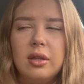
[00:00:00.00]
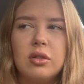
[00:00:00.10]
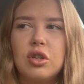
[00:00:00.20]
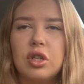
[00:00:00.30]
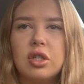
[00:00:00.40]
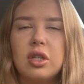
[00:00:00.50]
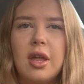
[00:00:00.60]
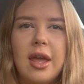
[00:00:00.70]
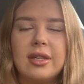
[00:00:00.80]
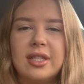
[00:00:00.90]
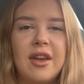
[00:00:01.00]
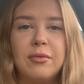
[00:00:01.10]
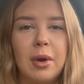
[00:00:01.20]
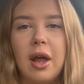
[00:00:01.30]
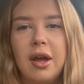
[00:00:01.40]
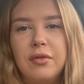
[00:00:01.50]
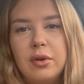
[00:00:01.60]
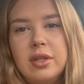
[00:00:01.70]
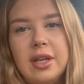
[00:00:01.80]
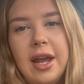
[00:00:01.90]
just it saved my life
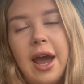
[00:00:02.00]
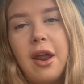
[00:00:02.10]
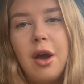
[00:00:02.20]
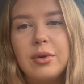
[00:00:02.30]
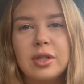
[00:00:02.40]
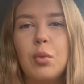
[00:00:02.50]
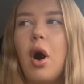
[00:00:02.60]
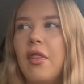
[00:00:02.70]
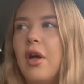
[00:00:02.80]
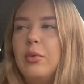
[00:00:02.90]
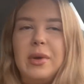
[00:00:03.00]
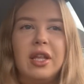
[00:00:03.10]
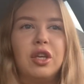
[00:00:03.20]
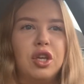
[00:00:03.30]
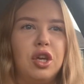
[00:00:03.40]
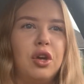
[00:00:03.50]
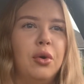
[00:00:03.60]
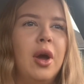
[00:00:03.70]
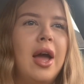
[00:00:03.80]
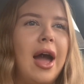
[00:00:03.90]
honestly and i was the one that would be in the
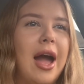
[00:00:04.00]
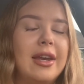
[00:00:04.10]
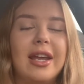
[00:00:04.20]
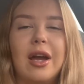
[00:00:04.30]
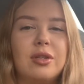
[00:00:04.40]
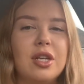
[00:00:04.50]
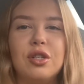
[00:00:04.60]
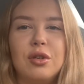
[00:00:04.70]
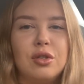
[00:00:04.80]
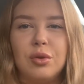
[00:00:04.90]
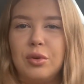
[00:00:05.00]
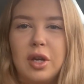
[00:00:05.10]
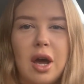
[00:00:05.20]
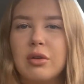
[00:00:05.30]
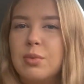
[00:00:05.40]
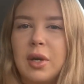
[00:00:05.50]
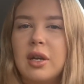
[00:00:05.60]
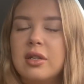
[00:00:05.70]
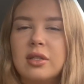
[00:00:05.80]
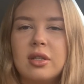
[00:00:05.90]
queue handing out tissues to all the girls
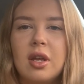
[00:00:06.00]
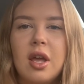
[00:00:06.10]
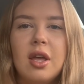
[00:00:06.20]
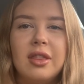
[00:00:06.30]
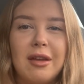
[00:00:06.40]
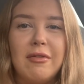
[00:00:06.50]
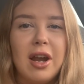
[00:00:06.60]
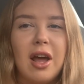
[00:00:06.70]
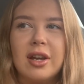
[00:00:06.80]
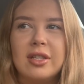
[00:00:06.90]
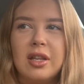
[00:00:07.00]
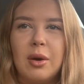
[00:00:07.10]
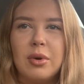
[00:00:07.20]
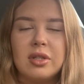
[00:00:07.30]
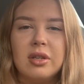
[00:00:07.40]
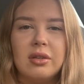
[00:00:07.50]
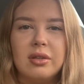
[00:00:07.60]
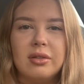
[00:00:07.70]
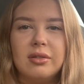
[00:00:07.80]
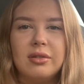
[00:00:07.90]
because they realized that there wasn't
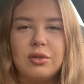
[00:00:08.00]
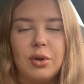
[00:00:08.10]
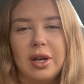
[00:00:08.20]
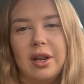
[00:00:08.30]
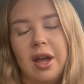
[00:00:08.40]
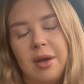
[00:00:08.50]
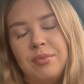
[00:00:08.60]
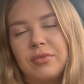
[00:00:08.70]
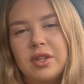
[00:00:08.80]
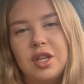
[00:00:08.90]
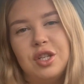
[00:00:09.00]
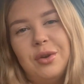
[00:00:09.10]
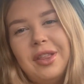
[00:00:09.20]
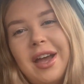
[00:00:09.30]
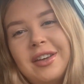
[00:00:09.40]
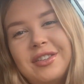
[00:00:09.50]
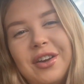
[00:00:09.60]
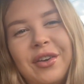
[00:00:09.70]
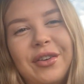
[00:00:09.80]
toilet um, tissue in there so